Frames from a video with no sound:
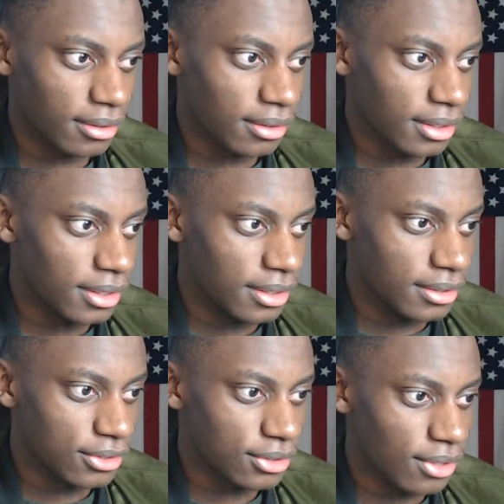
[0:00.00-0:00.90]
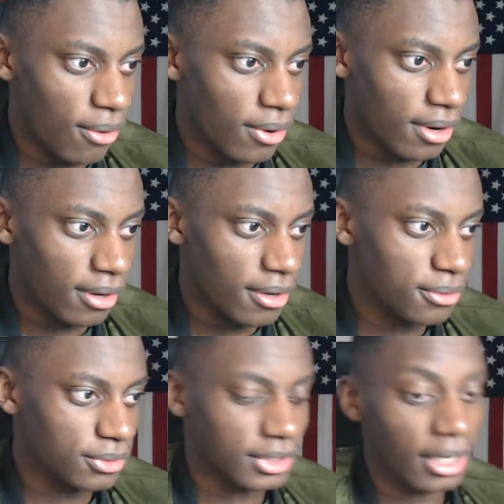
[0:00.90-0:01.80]
He is so
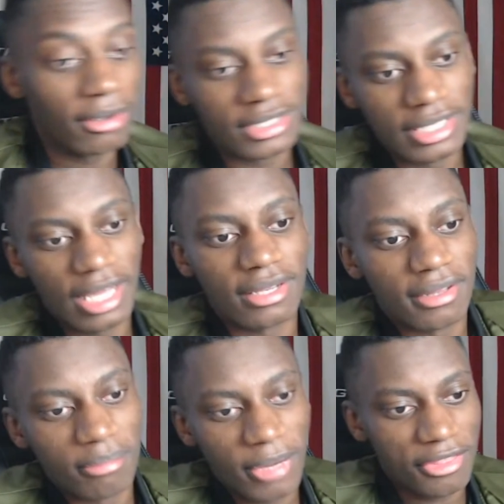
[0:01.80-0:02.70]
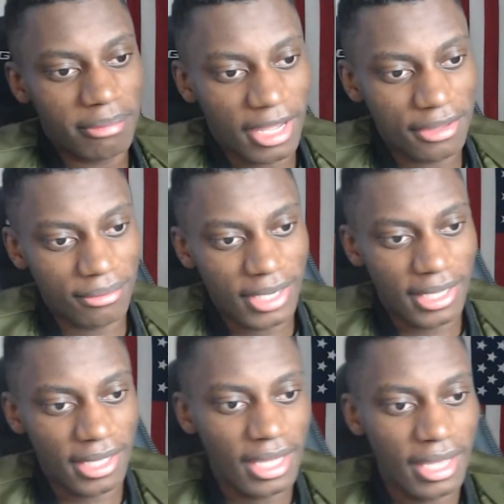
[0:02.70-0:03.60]
close. Oh, it's the end of the month, by the way.
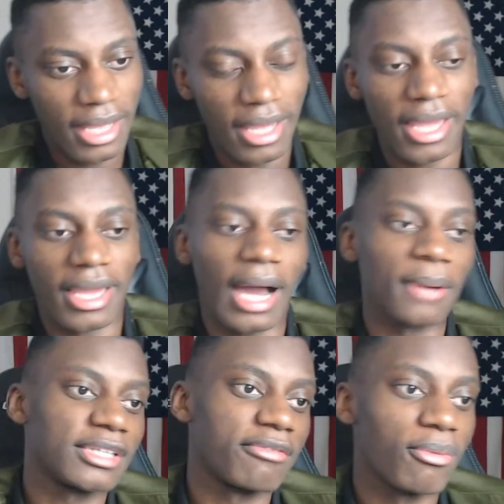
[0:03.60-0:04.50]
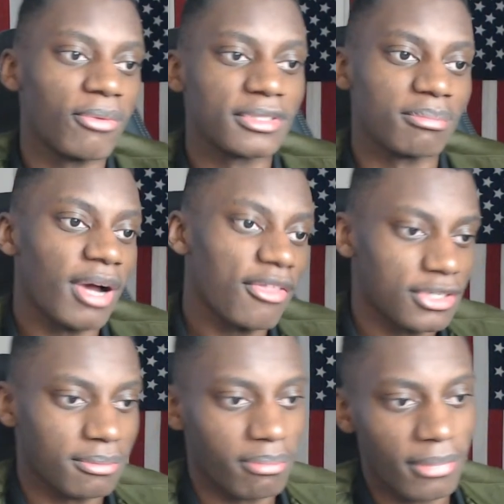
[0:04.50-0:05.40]
Hey, how's everyone's
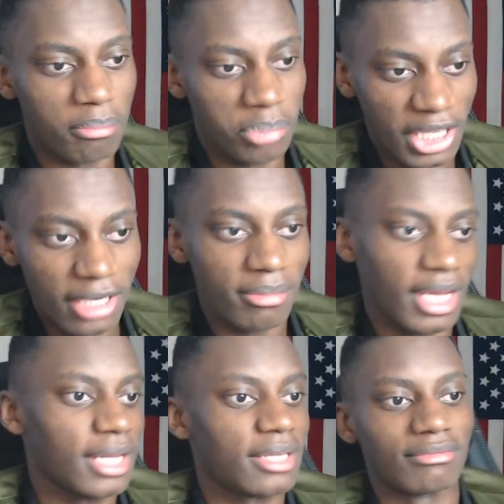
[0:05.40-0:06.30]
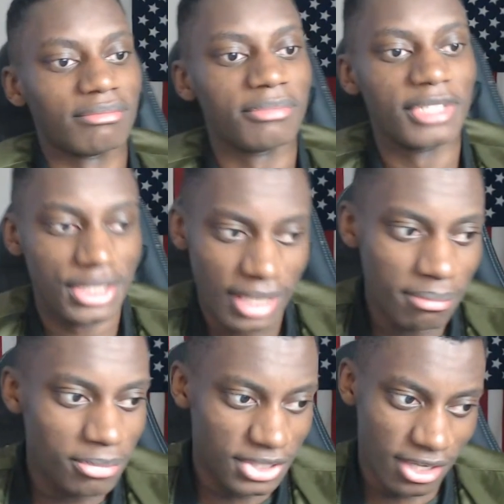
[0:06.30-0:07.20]
months been, man?
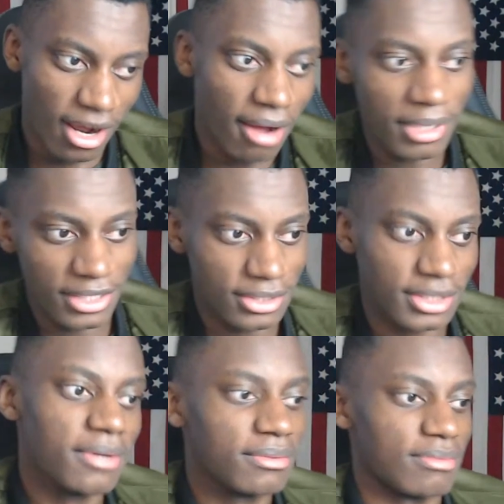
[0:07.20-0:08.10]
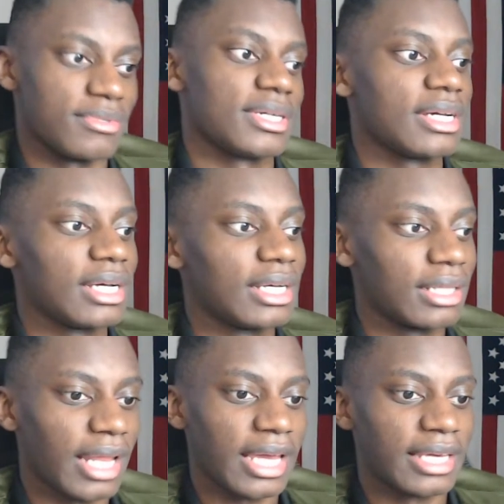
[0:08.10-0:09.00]
December's coming soon.
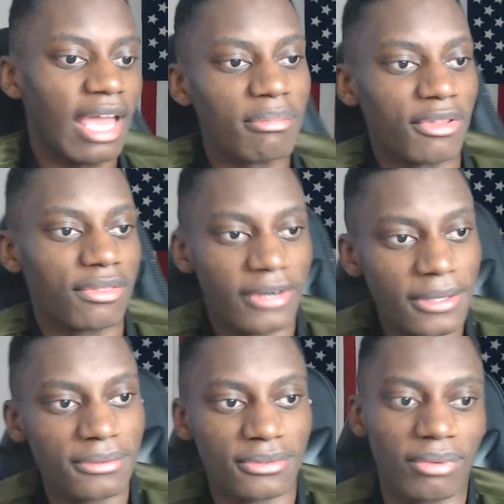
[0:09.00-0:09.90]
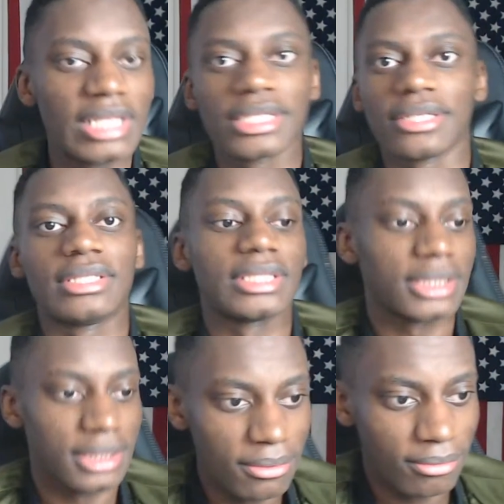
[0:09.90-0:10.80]
Like Game of Thrones, winter is
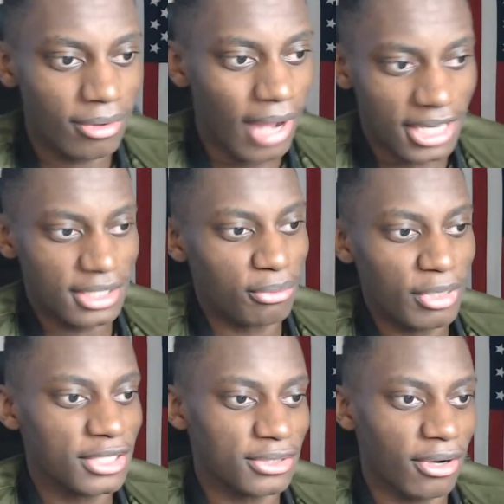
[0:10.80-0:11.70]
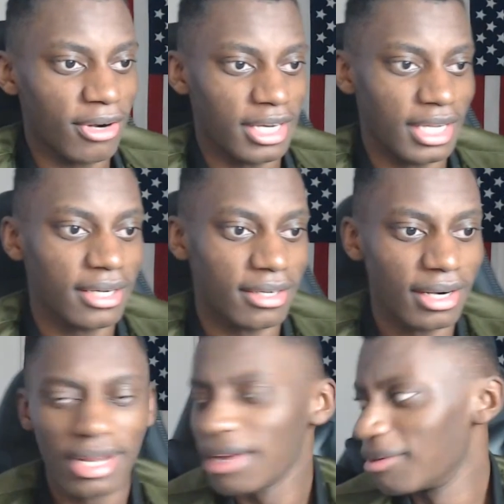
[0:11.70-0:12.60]
soon. Well, actually, winter's already here.
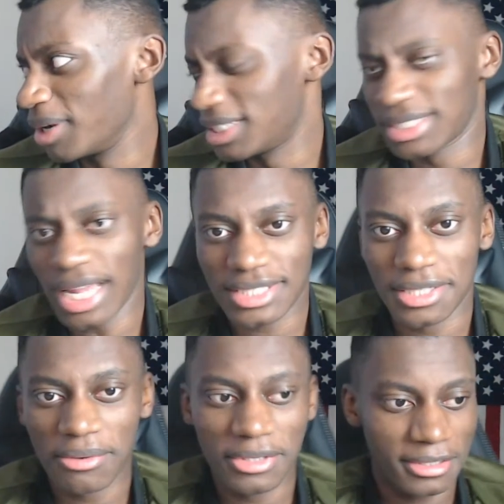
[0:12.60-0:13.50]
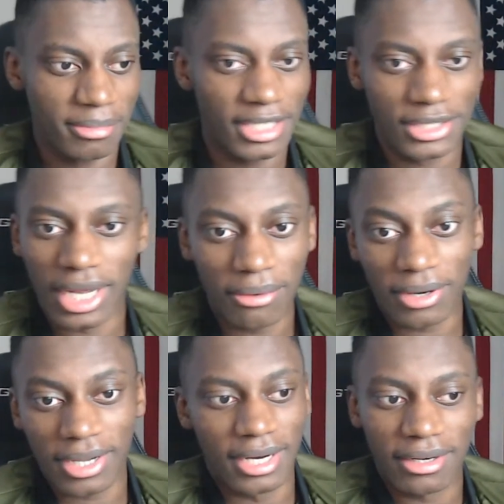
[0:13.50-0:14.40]
But it's not snowing as much. I don't
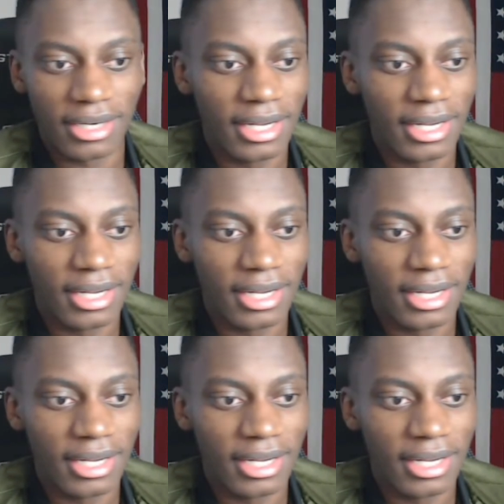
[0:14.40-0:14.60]
care.